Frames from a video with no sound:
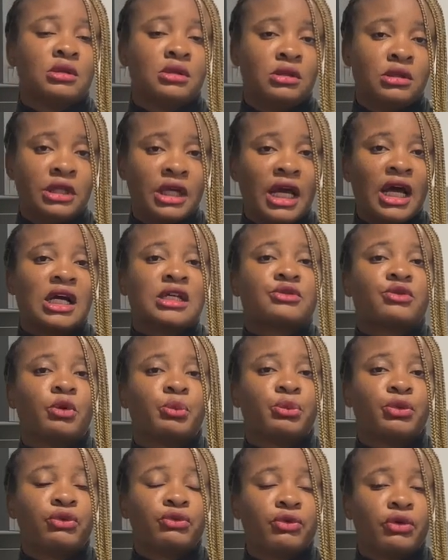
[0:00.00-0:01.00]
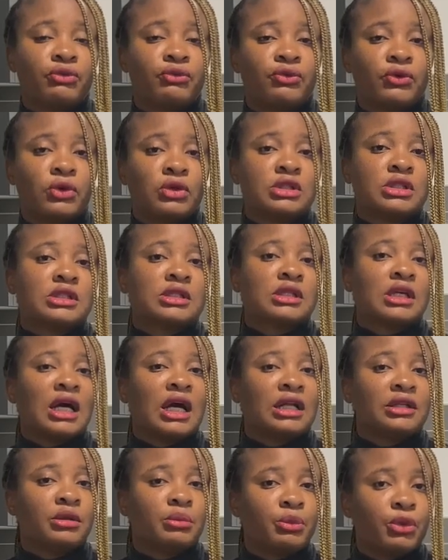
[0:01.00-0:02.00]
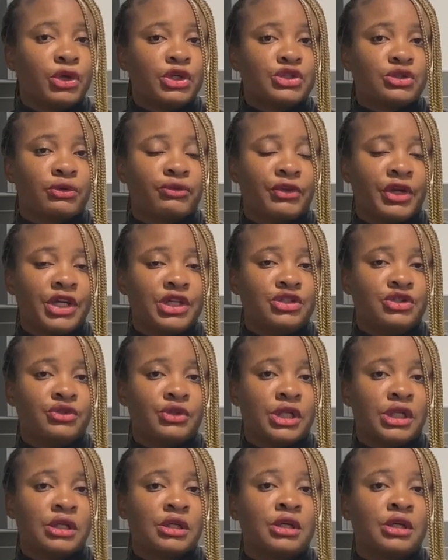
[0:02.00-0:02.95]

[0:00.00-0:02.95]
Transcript: they ask for proof of funds at the point of entry.